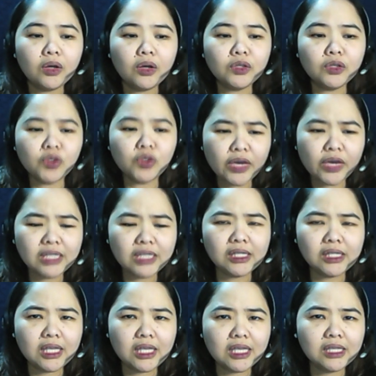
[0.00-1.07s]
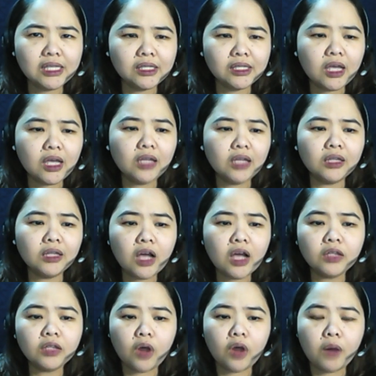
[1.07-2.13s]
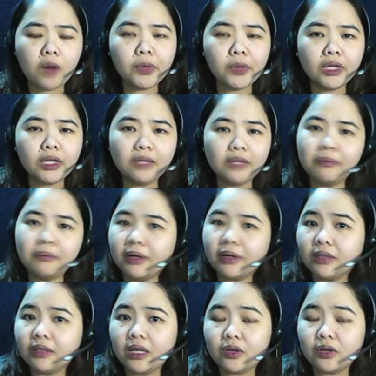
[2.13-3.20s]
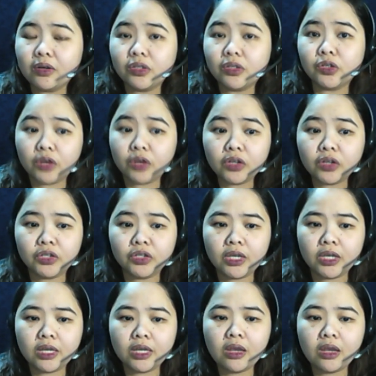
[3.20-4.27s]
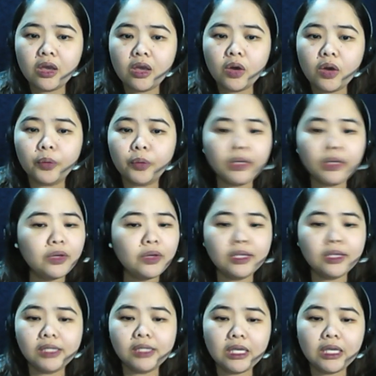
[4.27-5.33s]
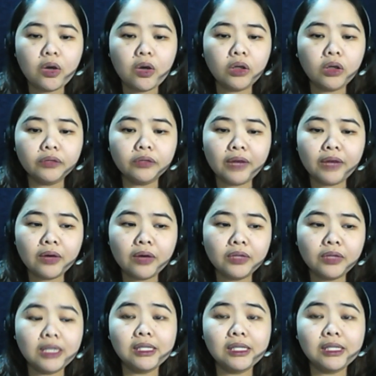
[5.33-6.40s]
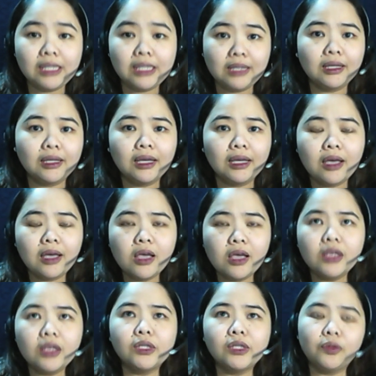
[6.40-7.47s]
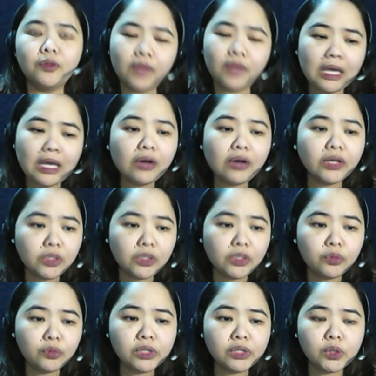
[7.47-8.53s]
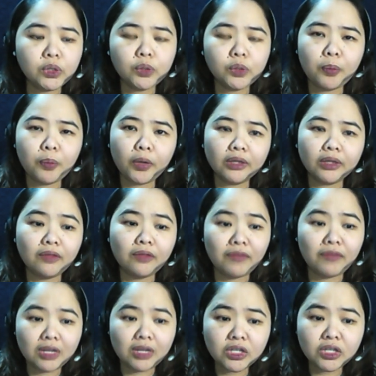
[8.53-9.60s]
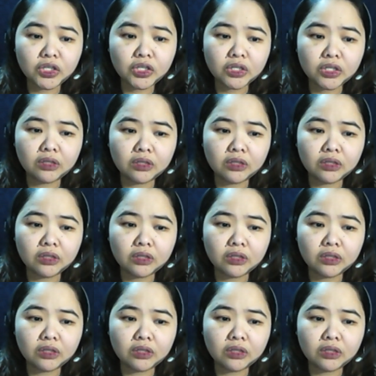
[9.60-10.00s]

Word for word: Joist is not common in building construction, where you can see all around in ceiling. So they are used to support the finished